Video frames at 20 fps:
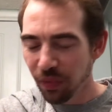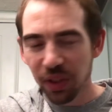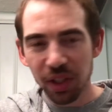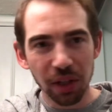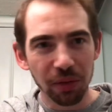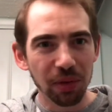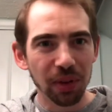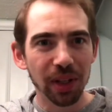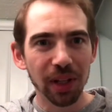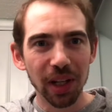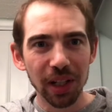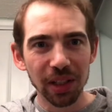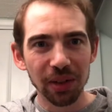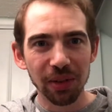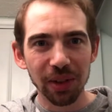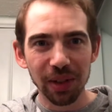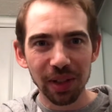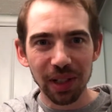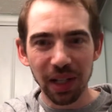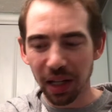So for the next
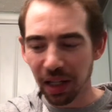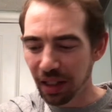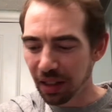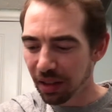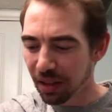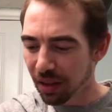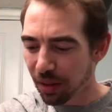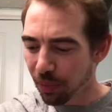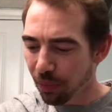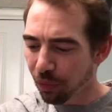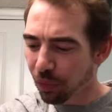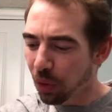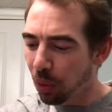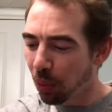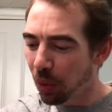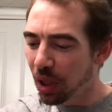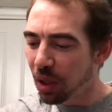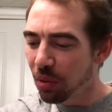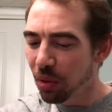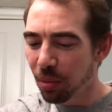few days,
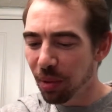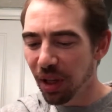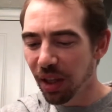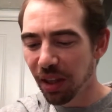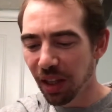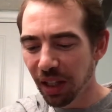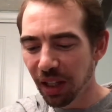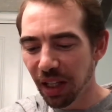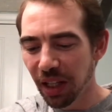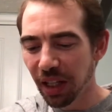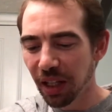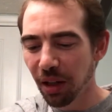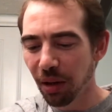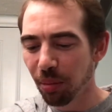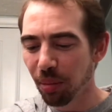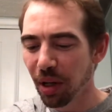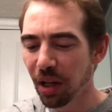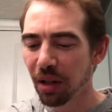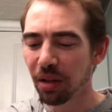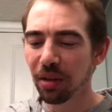we will be thinking
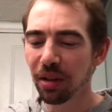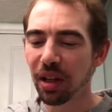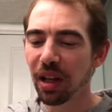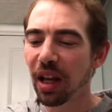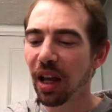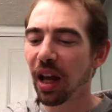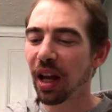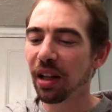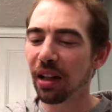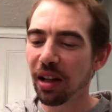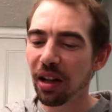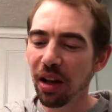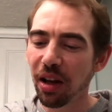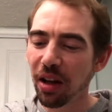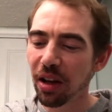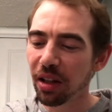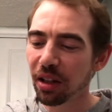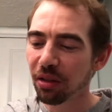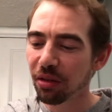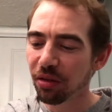about and
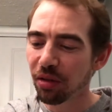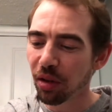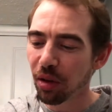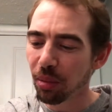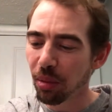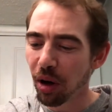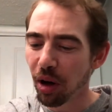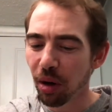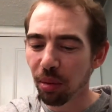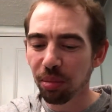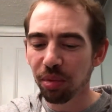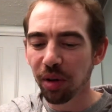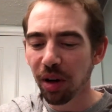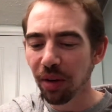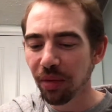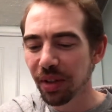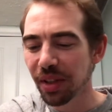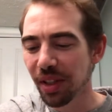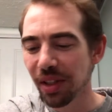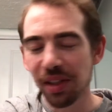learning from our
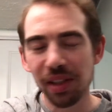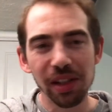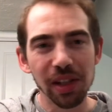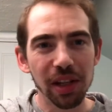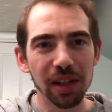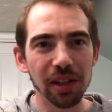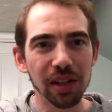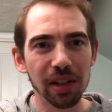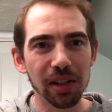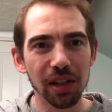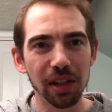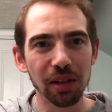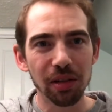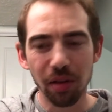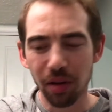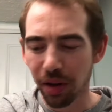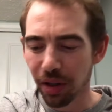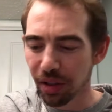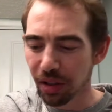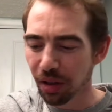brothers and sisters in
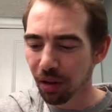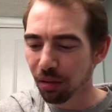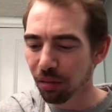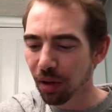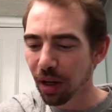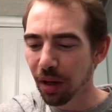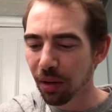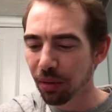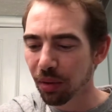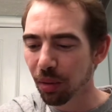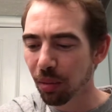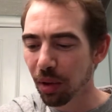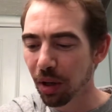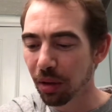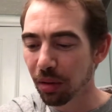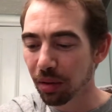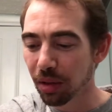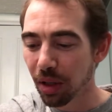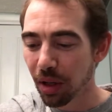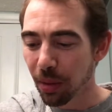Christ around the
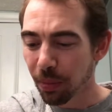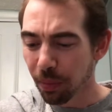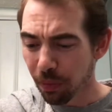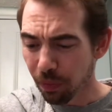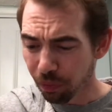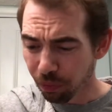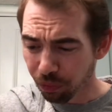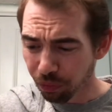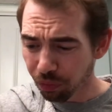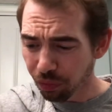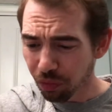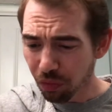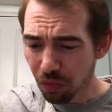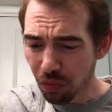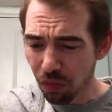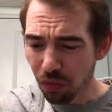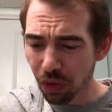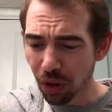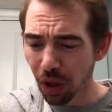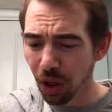world
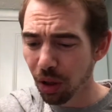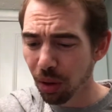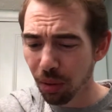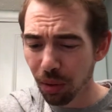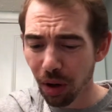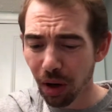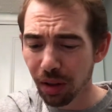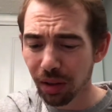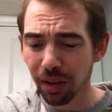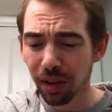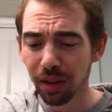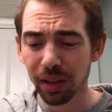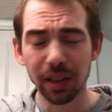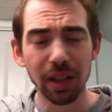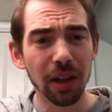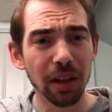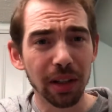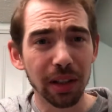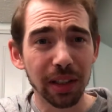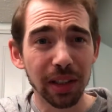who,
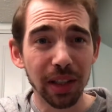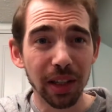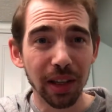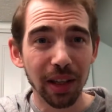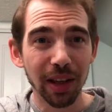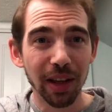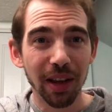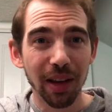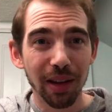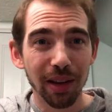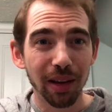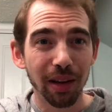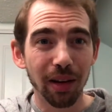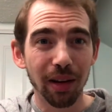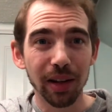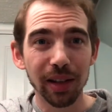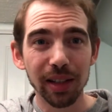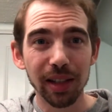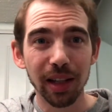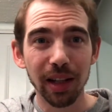unlike us,
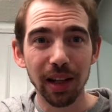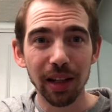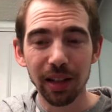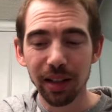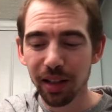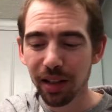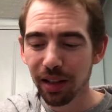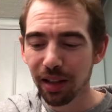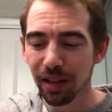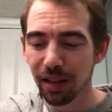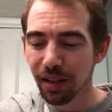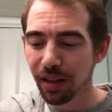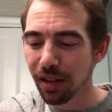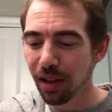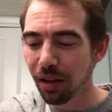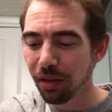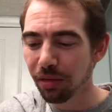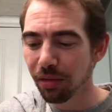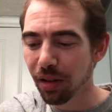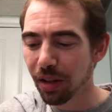isolation and
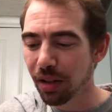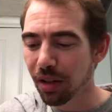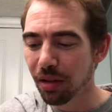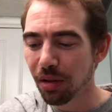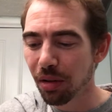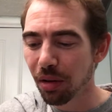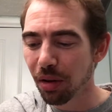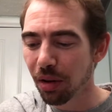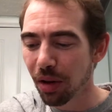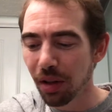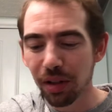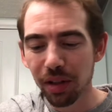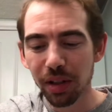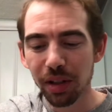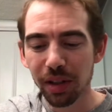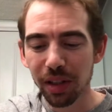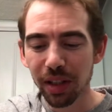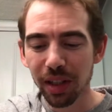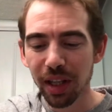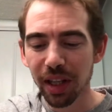suffering are not a
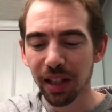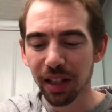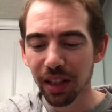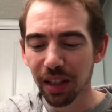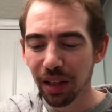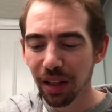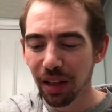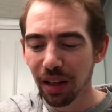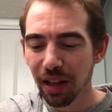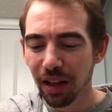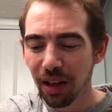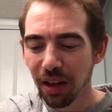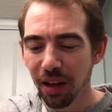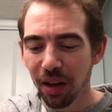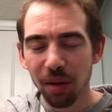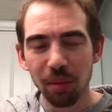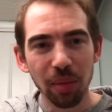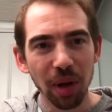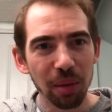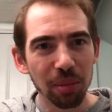new thing.
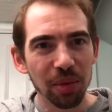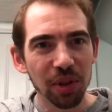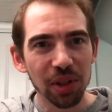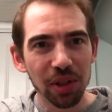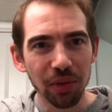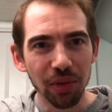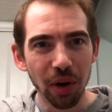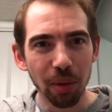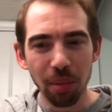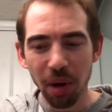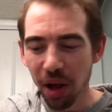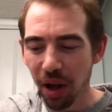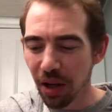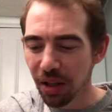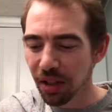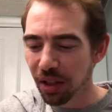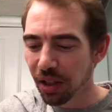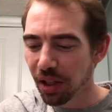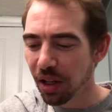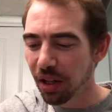Members of our
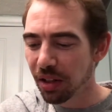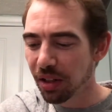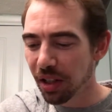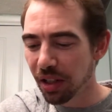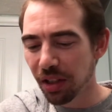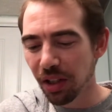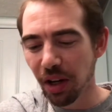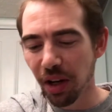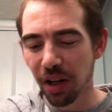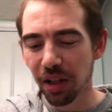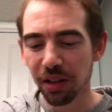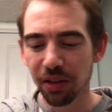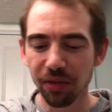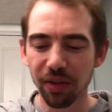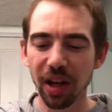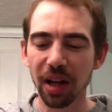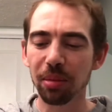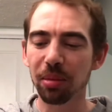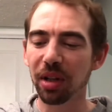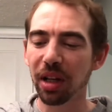persecuted church
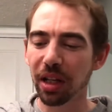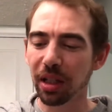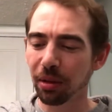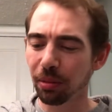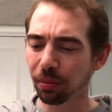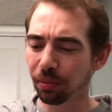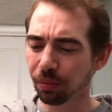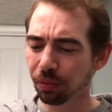family.